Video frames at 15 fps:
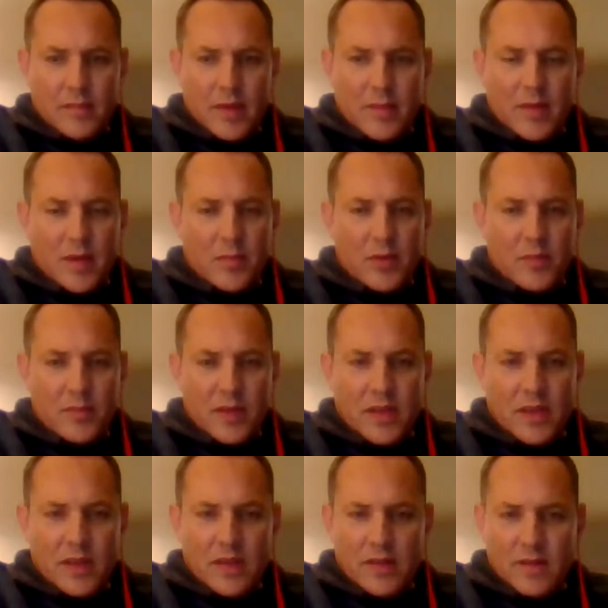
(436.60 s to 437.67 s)
maybe I put
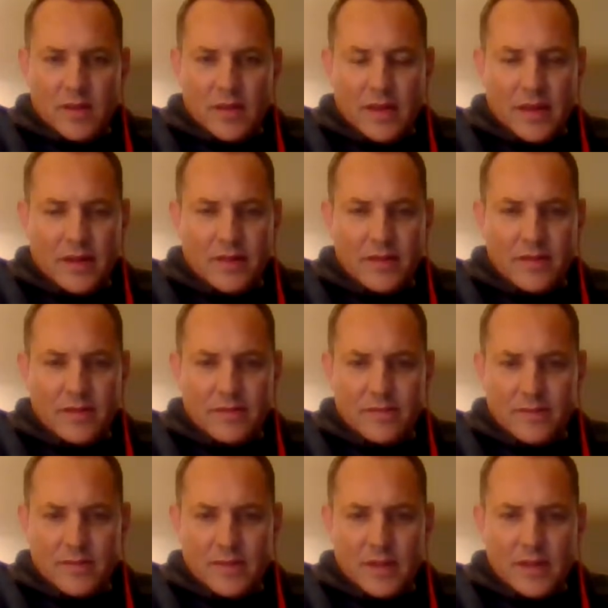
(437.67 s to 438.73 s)
B. I don't know.
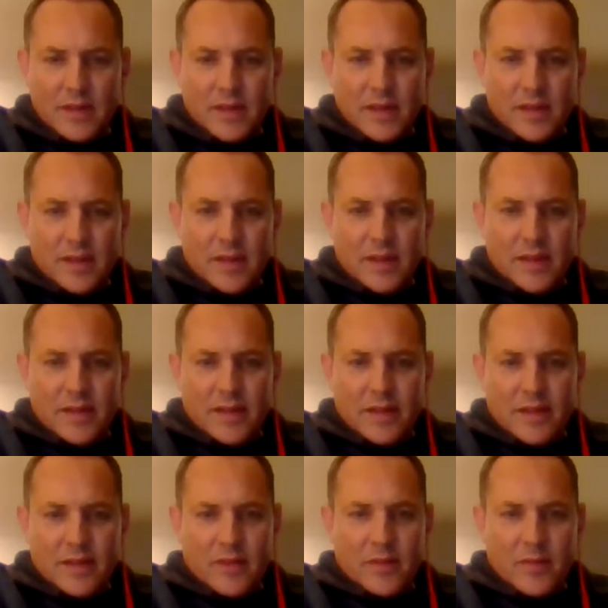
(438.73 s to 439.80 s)

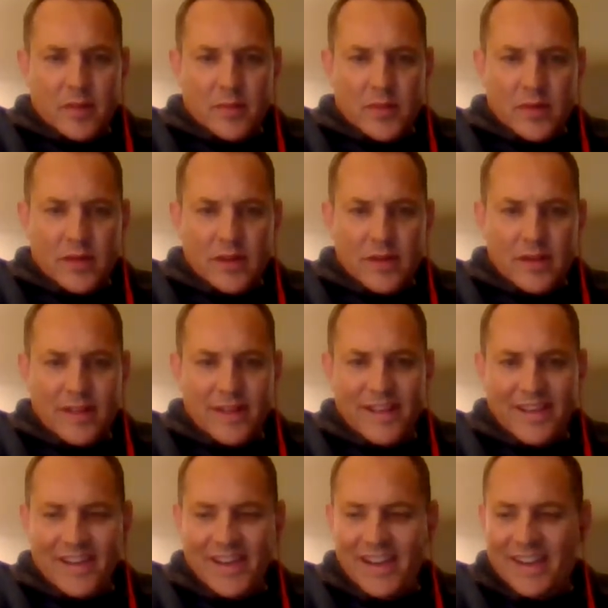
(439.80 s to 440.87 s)
I don't remember.
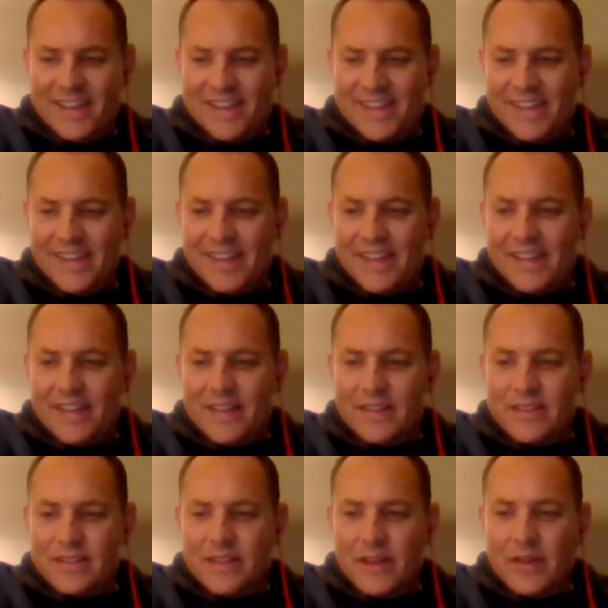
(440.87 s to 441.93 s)
All right.
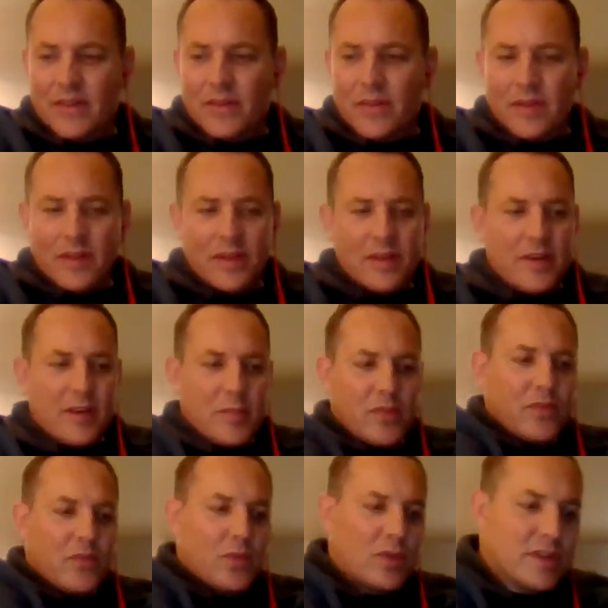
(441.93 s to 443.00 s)
So
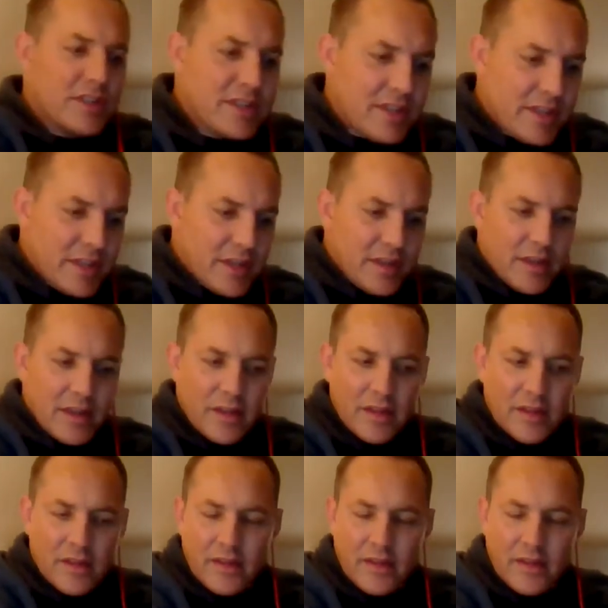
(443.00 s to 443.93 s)
number 14.